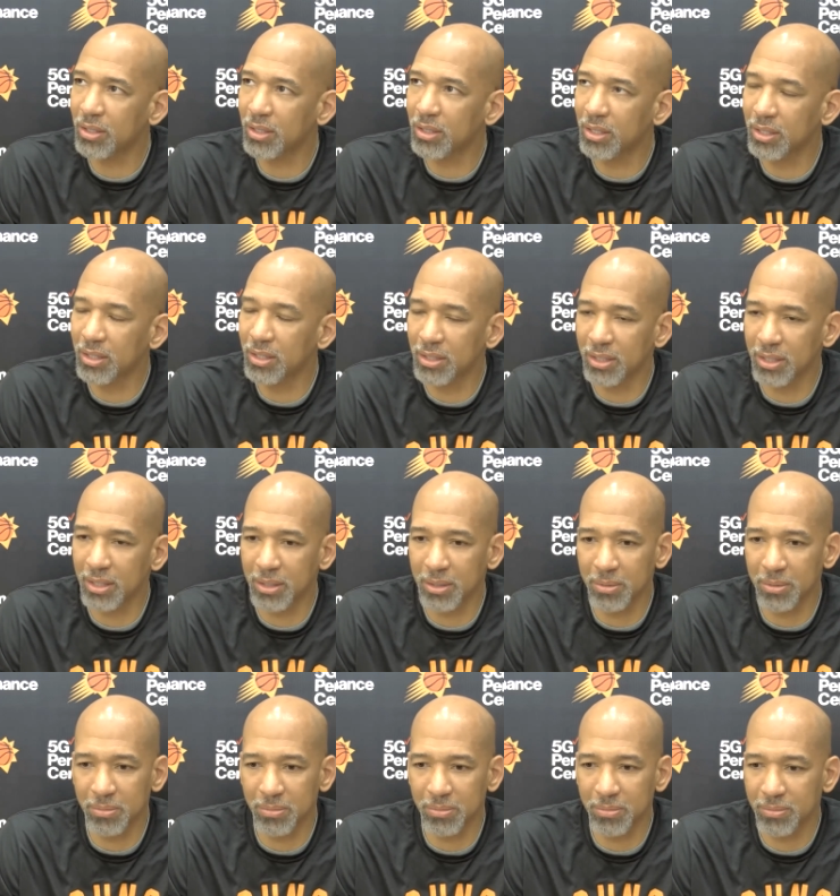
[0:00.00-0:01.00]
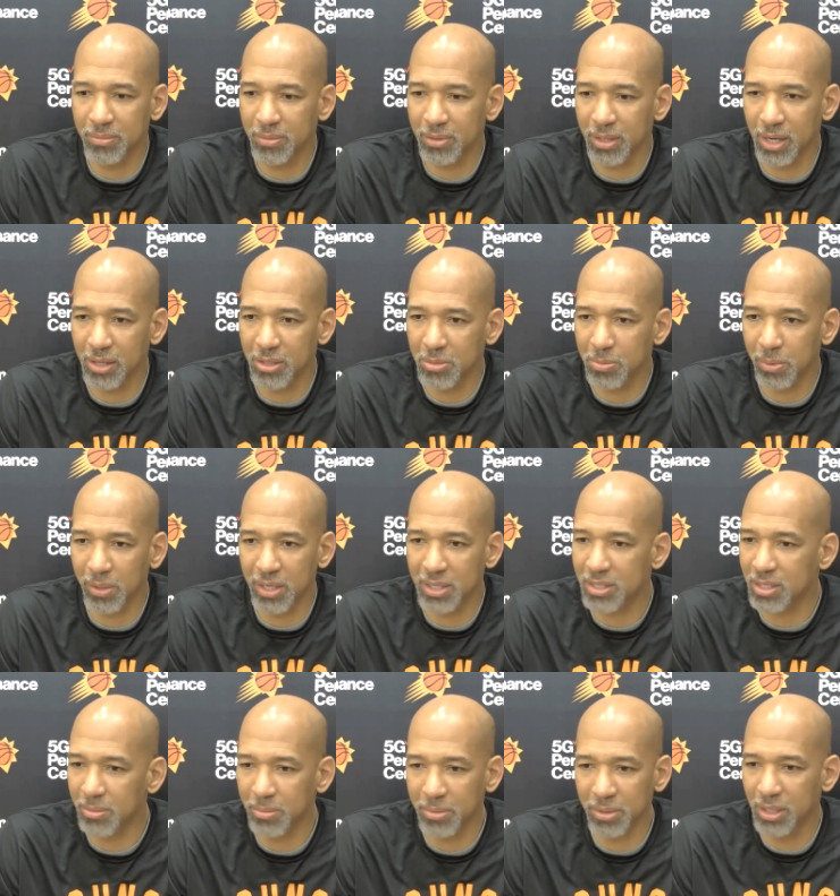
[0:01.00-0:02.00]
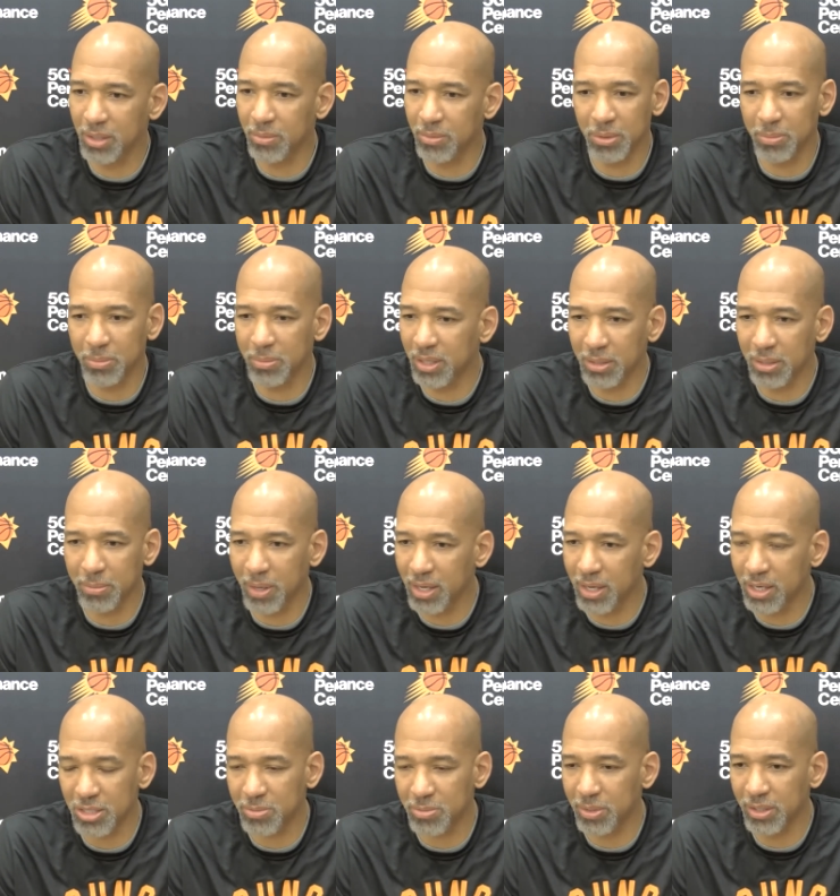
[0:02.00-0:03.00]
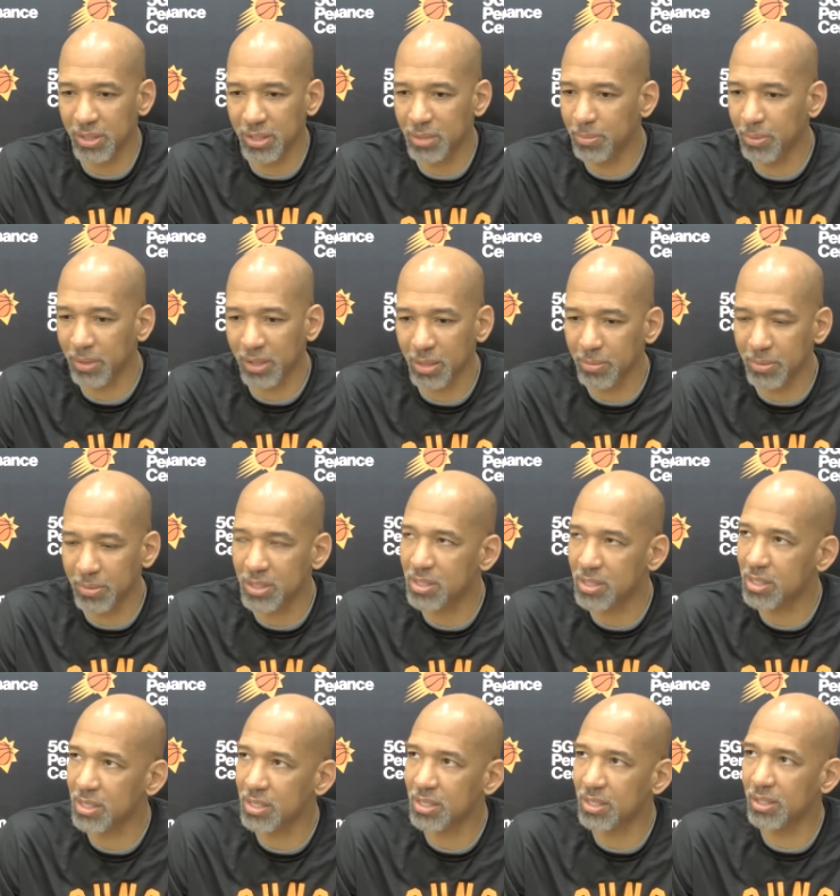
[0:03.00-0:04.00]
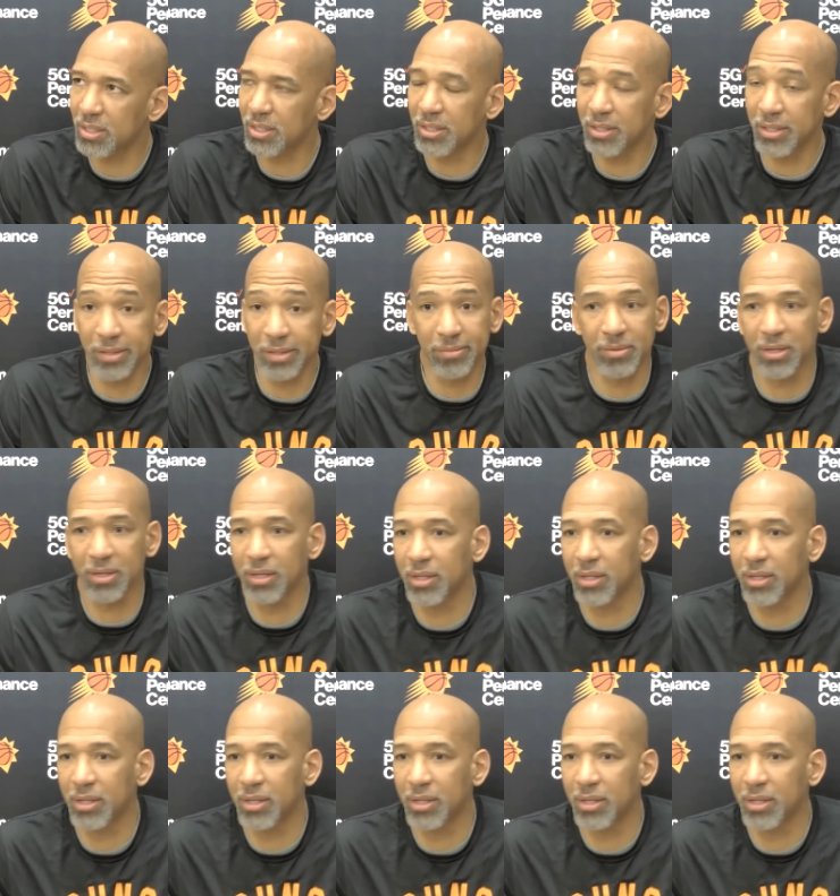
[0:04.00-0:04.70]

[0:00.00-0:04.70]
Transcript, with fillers: And um, I was blessed to be able to be in management and then become an assistant and then